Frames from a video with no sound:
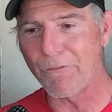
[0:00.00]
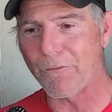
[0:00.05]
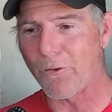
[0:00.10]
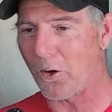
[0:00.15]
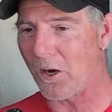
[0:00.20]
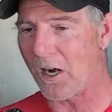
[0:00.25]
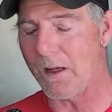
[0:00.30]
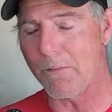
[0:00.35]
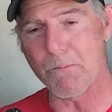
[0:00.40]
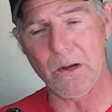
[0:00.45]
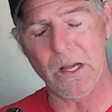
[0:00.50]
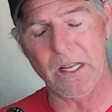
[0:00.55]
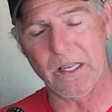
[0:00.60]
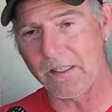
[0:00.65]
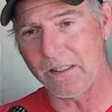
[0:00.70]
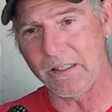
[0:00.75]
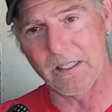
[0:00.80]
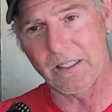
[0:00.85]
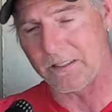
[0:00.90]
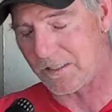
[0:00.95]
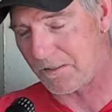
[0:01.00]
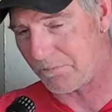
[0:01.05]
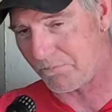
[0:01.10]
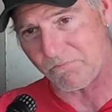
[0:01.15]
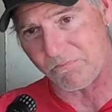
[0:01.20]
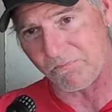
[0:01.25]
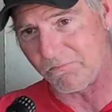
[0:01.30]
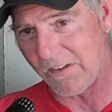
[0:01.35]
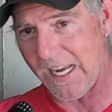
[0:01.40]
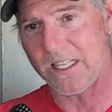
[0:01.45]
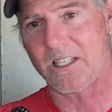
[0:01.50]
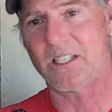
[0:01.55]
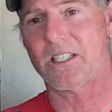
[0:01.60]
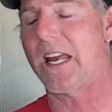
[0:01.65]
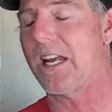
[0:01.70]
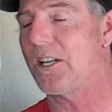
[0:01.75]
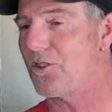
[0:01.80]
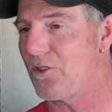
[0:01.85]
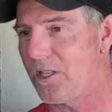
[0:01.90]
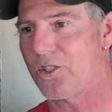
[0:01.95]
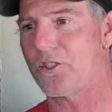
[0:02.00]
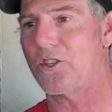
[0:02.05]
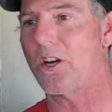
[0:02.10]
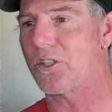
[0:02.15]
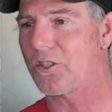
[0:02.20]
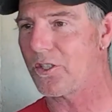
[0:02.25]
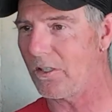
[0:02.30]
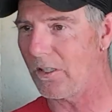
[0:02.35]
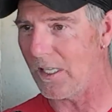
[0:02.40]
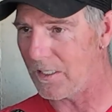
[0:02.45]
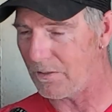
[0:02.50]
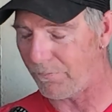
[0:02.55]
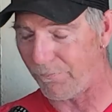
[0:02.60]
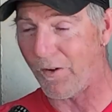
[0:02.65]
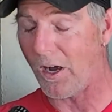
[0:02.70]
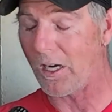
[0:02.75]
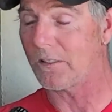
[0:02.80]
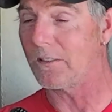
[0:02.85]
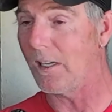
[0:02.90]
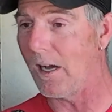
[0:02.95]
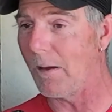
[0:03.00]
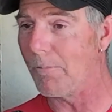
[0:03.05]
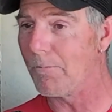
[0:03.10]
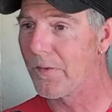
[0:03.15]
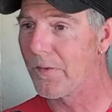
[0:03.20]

all for it, but it's late stage at this juncture. It's fucked up.